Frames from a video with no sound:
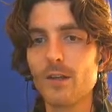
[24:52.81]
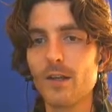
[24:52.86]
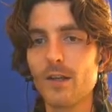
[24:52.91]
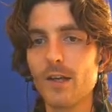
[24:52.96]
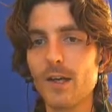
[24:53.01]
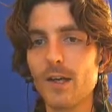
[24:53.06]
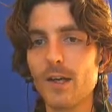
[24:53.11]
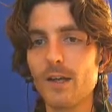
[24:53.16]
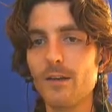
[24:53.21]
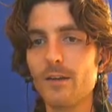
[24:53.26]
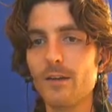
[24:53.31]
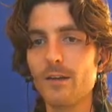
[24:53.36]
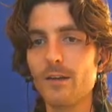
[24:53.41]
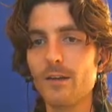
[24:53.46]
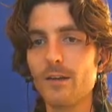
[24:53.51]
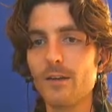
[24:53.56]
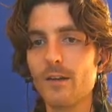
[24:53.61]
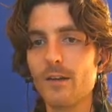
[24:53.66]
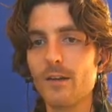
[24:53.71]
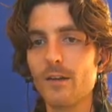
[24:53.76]
and
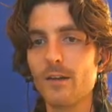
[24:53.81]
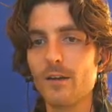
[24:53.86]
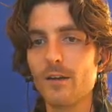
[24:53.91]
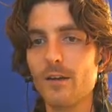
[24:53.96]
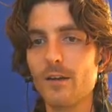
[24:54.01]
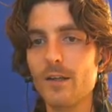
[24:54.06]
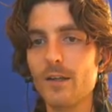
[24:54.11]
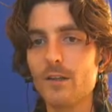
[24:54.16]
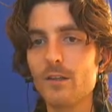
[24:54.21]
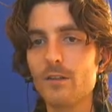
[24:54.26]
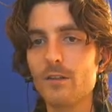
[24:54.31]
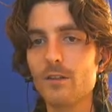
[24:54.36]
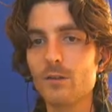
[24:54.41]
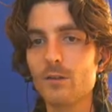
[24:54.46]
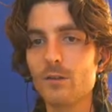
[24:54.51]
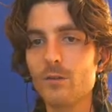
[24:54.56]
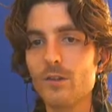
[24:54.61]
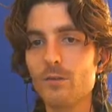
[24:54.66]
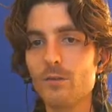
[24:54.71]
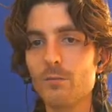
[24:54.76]
link it to
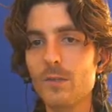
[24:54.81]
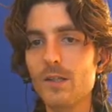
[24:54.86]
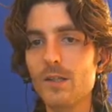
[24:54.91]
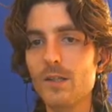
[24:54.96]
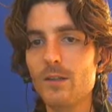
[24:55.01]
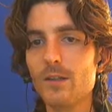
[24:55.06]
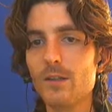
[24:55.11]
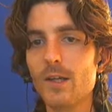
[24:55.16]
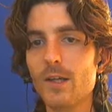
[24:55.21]
this beat.